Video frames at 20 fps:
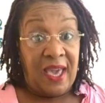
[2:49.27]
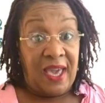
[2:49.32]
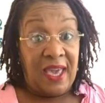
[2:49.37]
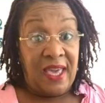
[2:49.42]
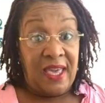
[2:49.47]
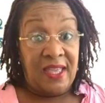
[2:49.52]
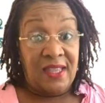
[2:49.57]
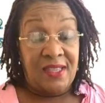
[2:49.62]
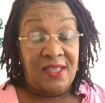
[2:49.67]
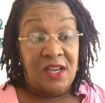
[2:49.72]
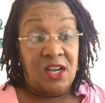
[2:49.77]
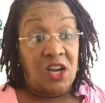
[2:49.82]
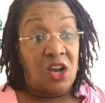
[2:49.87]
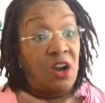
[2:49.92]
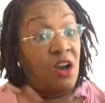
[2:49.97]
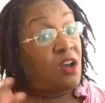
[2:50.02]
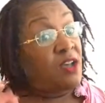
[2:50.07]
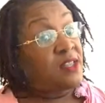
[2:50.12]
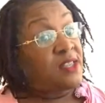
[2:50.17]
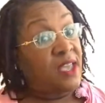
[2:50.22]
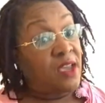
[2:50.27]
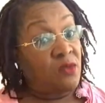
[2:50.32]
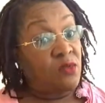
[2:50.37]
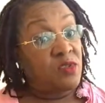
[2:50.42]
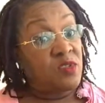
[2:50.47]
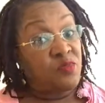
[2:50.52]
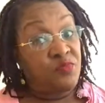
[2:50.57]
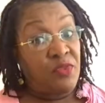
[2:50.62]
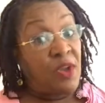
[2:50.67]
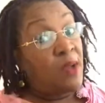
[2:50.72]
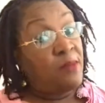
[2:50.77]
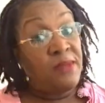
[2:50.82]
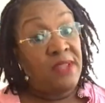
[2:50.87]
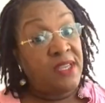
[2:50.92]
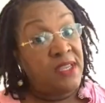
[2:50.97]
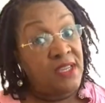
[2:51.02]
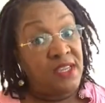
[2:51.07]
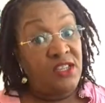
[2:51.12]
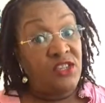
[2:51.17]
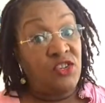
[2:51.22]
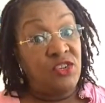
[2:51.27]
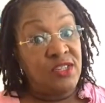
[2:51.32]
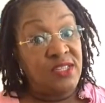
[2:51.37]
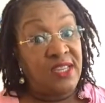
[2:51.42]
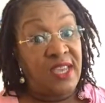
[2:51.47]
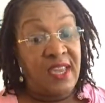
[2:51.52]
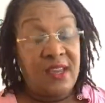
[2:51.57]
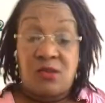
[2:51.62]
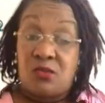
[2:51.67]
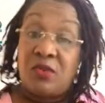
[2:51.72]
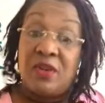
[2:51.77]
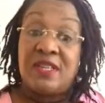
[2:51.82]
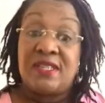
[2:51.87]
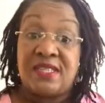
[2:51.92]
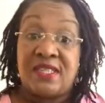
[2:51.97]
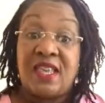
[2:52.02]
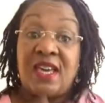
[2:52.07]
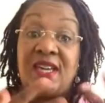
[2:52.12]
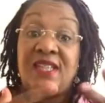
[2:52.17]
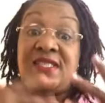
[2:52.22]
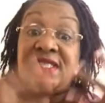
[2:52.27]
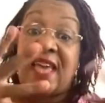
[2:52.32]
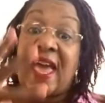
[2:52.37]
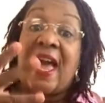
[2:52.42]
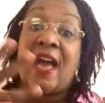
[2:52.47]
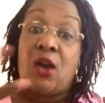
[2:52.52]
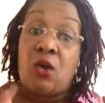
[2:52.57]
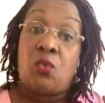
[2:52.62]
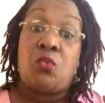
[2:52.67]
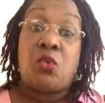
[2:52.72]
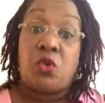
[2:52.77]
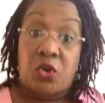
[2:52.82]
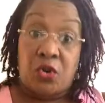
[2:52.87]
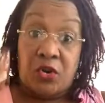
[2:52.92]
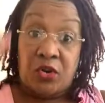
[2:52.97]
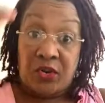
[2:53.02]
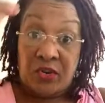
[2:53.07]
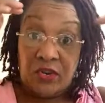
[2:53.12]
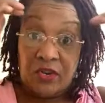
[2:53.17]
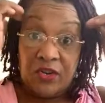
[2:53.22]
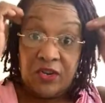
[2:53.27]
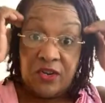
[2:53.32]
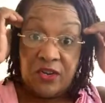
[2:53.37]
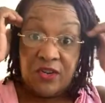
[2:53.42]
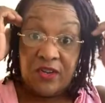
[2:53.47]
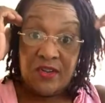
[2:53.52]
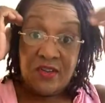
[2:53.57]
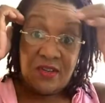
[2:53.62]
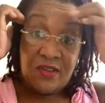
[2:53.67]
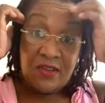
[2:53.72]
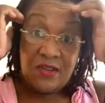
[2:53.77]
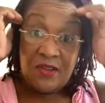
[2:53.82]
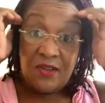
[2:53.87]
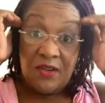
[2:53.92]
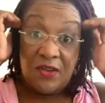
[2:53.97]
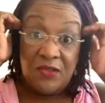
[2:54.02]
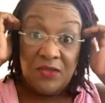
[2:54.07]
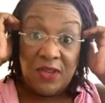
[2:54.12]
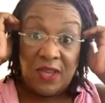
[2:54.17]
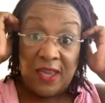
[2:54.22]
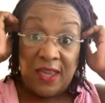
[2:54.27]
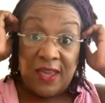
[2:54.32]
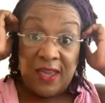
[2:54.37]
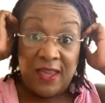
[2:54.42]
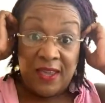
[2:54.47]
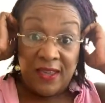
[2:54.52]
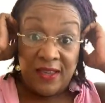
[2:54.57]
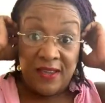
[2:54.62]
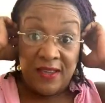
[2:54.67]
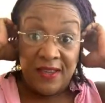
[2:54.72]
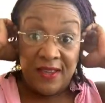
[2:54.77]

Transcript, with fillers: and the card that was prominent in your deck was the tower okay?